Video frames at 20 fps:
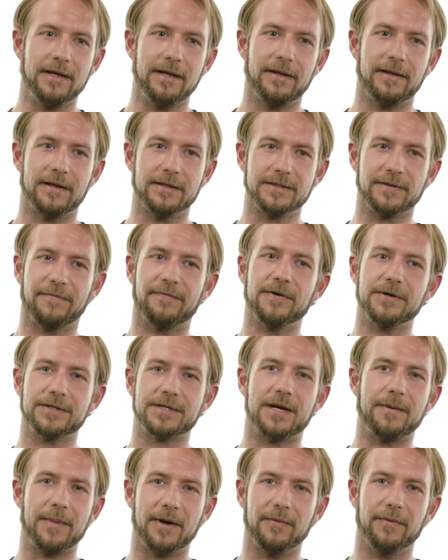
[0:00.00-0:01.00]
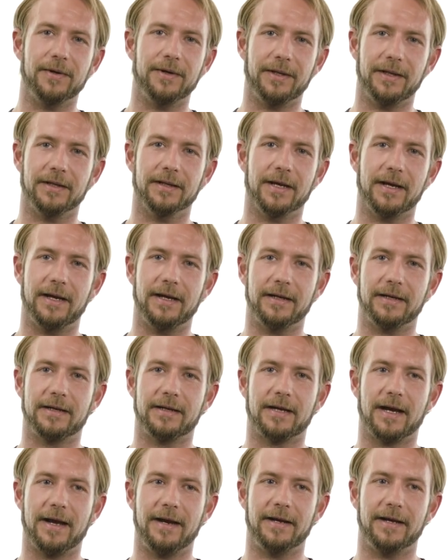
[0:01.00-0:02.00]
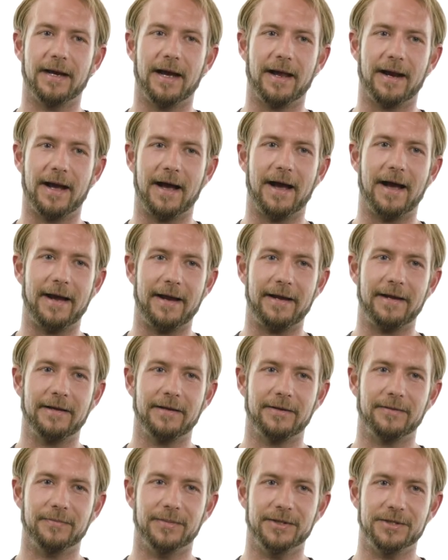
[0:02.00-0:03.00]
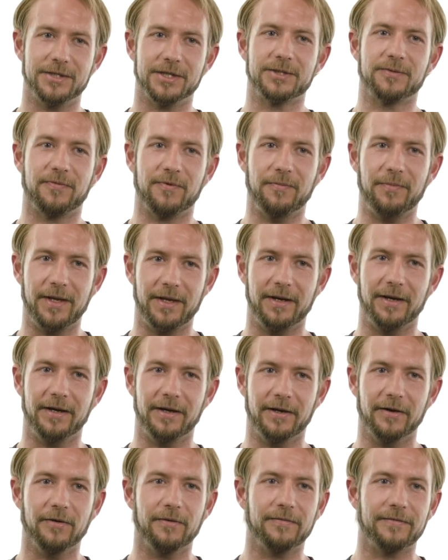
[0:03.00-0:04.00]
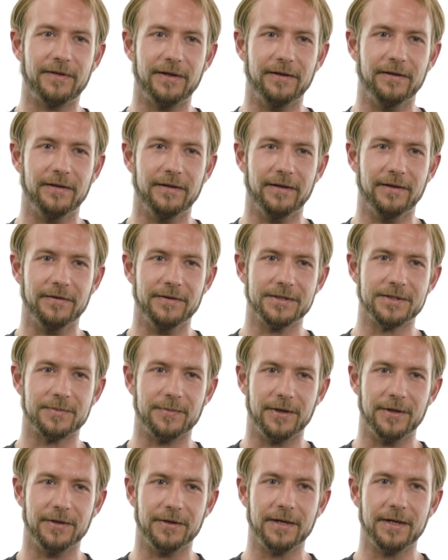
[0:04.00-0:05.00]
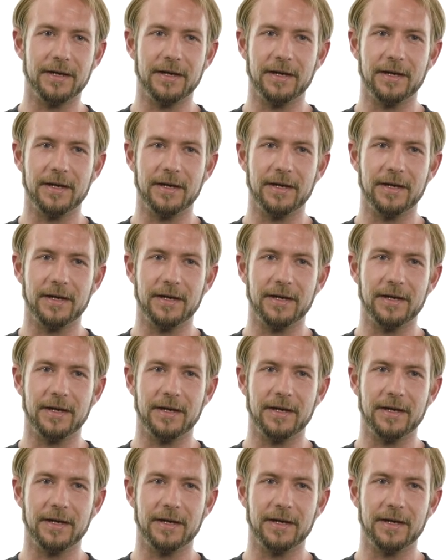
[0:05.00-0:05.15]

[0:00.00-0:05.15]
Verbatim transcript: That was the first time I really like kind of got high, but just from being engulfed in in the smoke.